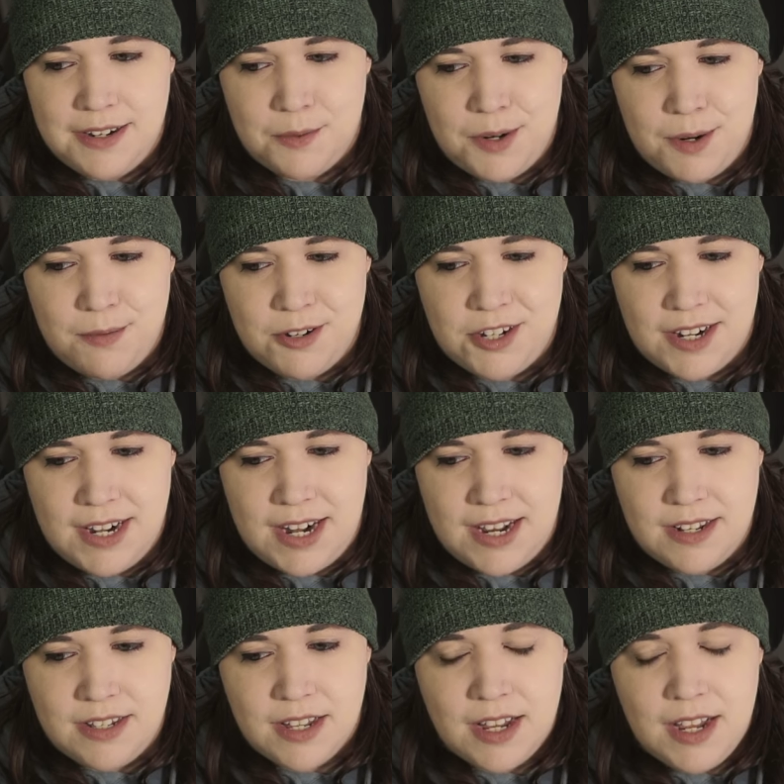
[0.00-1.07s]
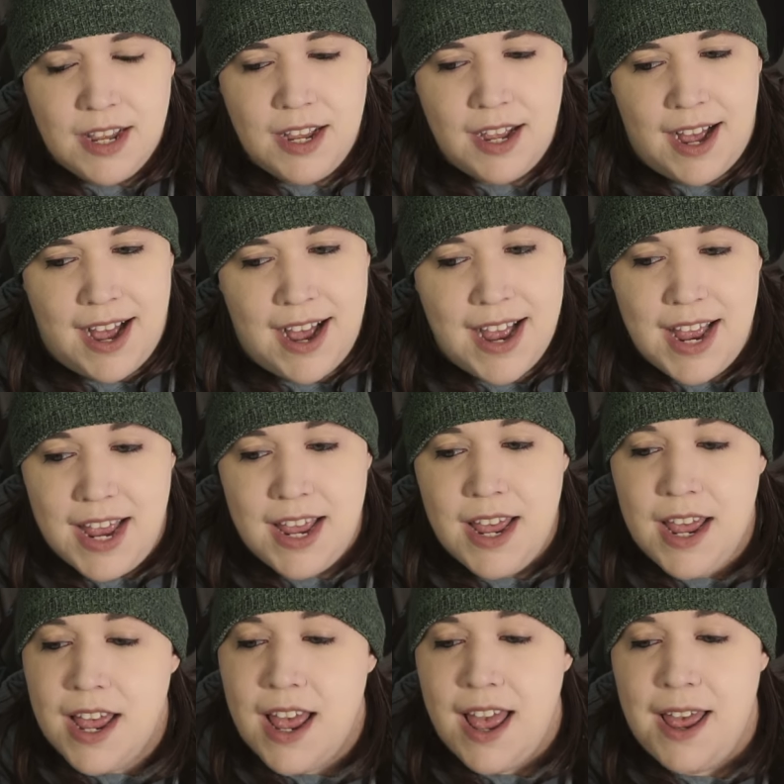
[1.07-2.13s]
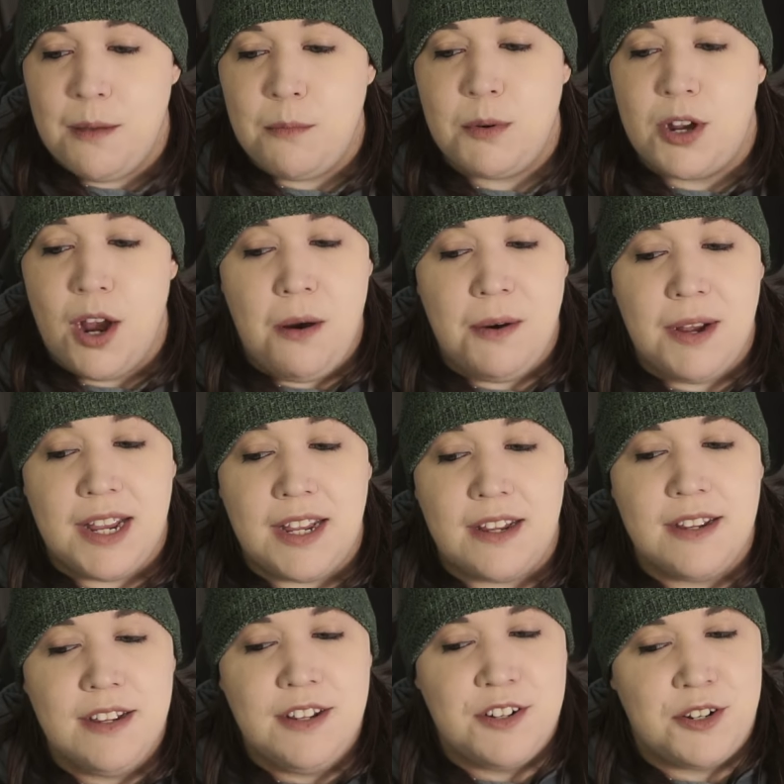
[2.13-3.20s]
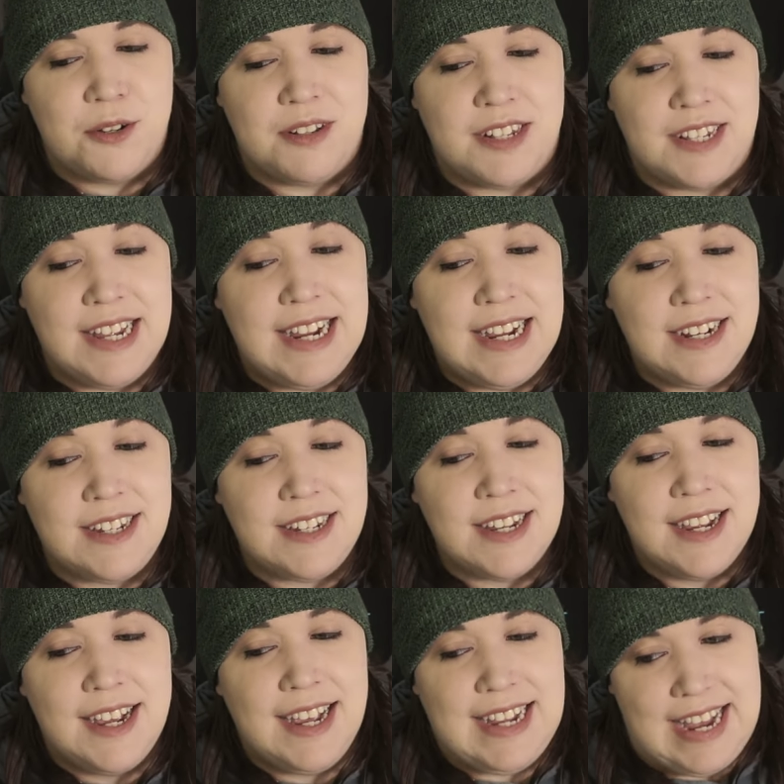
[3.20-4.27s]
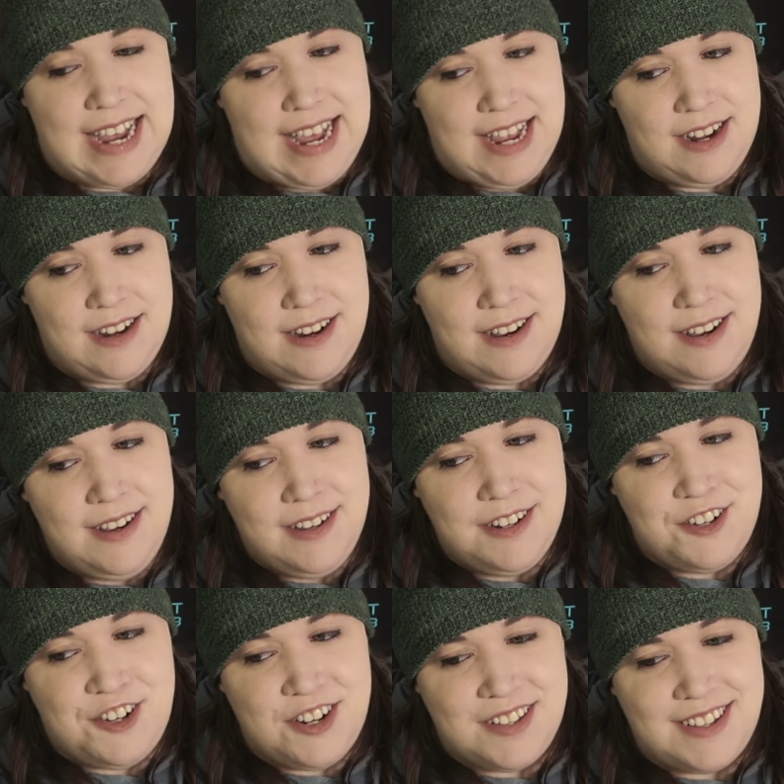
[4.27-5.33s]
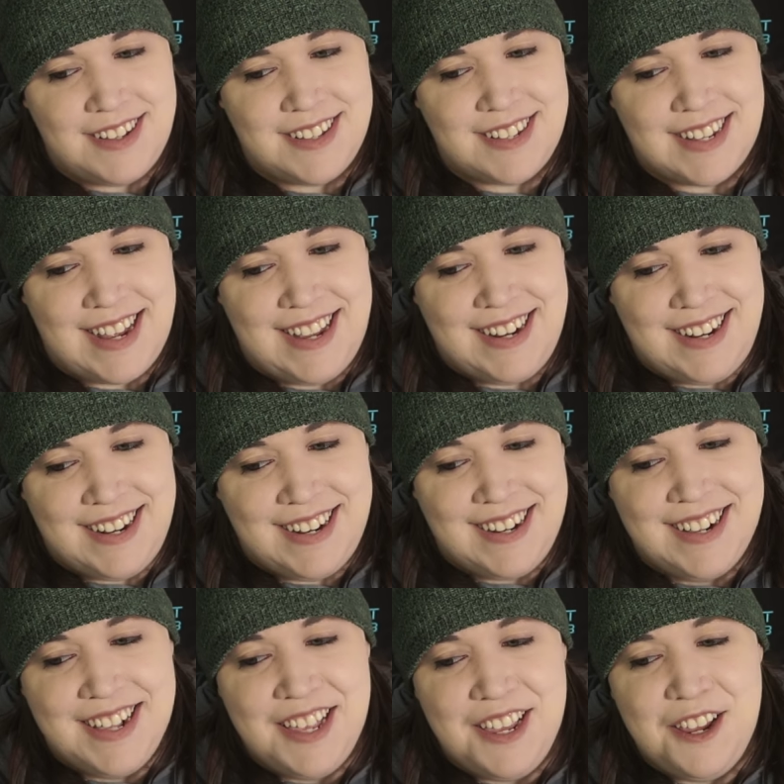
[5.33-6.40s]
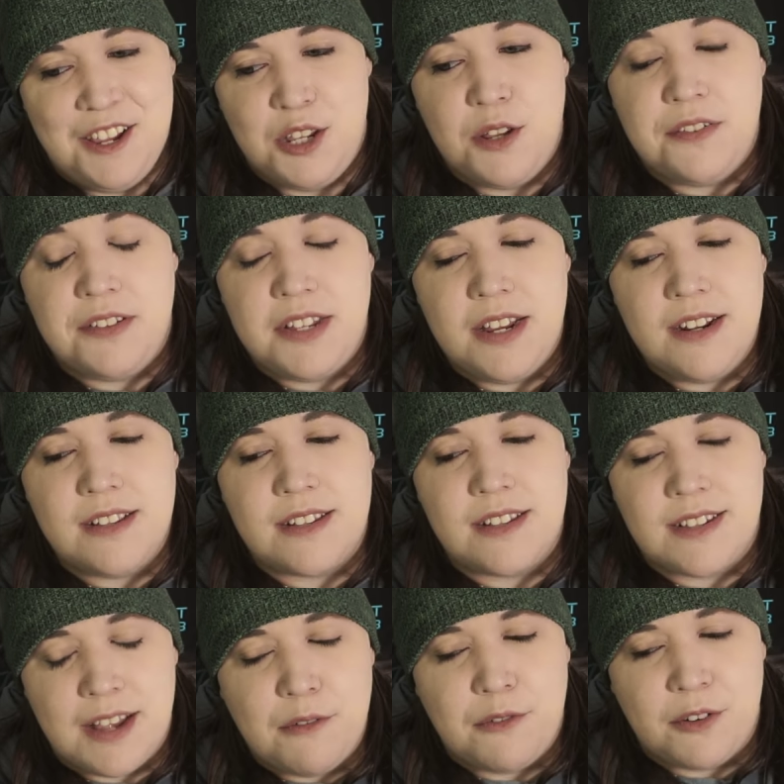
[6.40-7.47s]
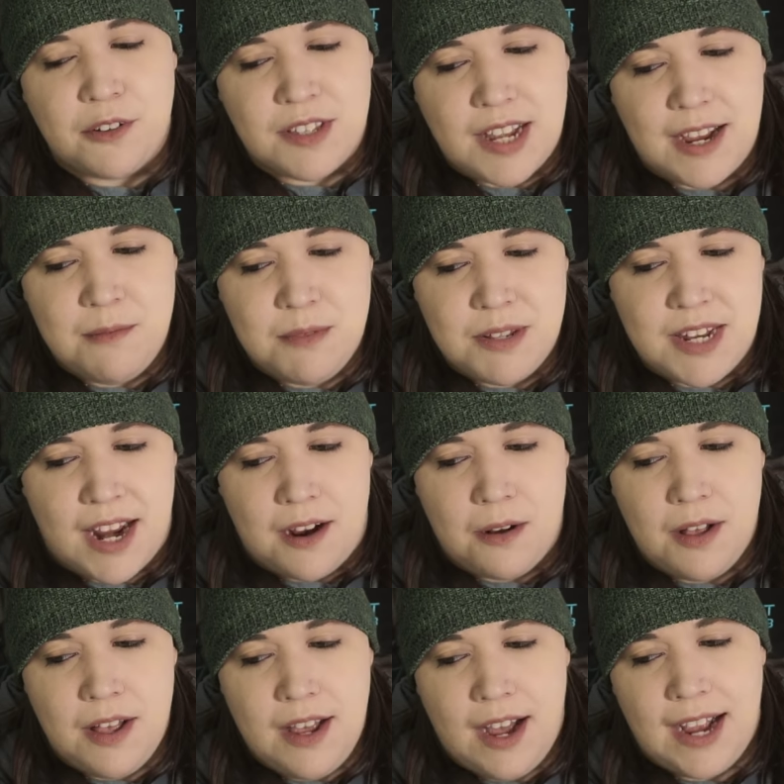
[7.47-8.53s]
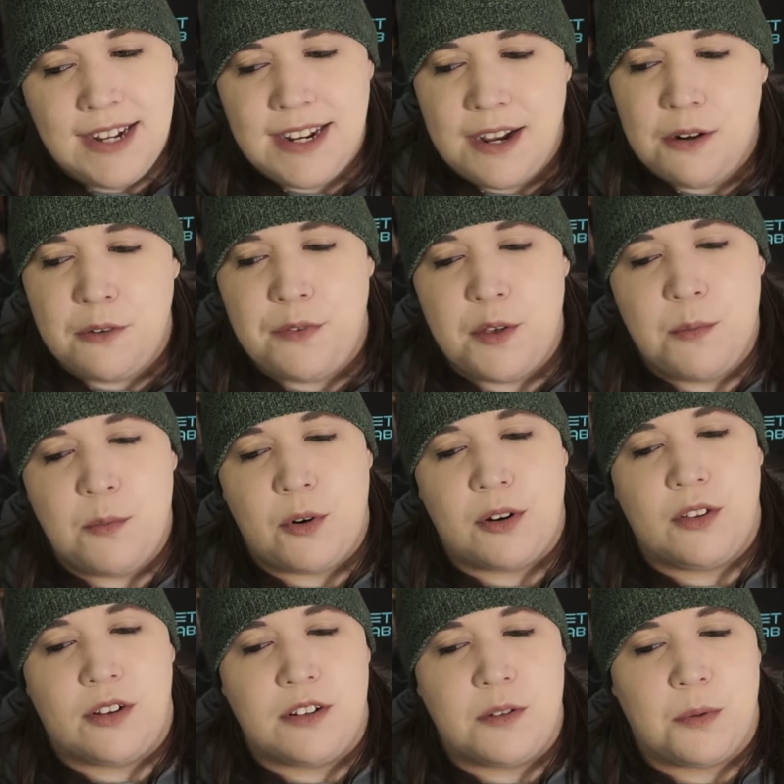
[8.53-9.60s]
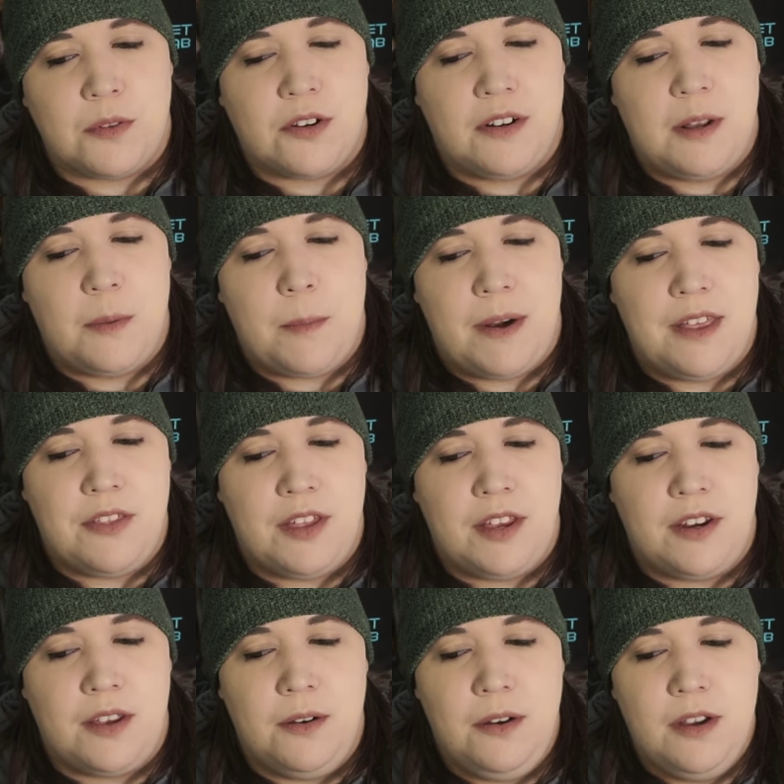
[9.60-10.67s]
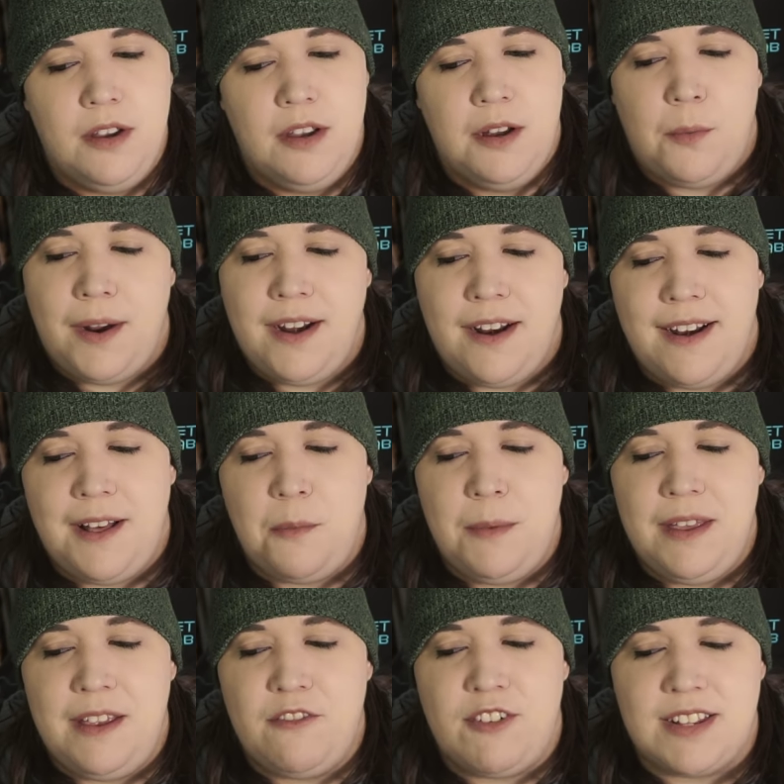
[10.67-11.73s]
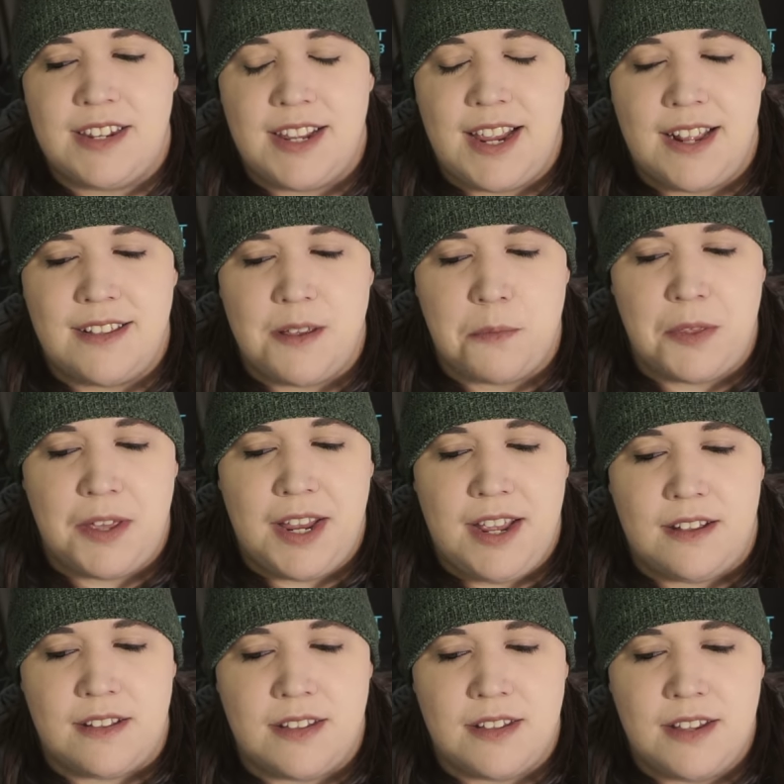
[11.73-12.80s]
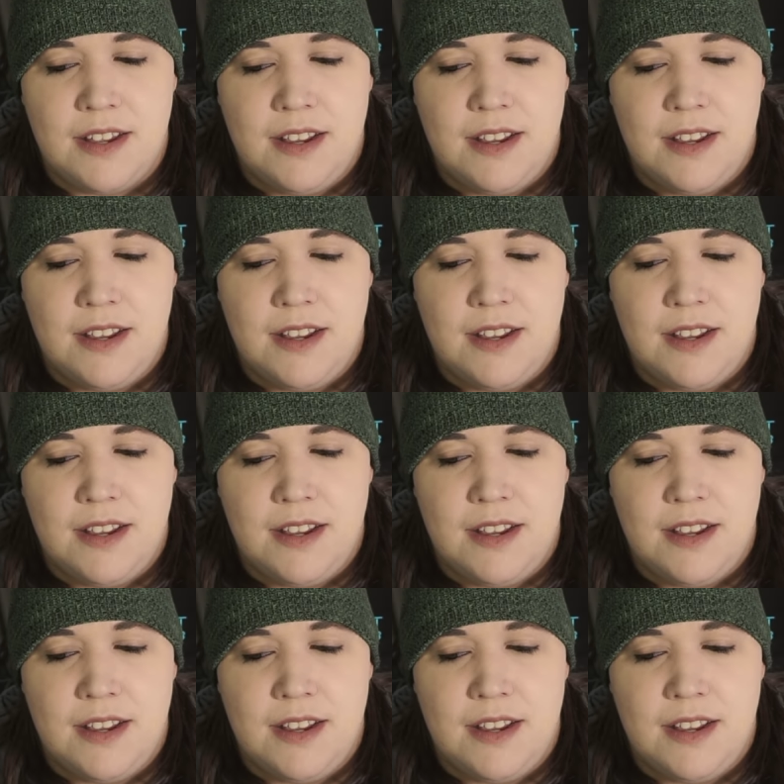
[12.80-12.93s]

Wei Wuxian asked. "I am going to see it again," Jin Ling said. "You've seen it several times now. I doubt a few more looks will turn up anything new. Why not help me investigate something else?"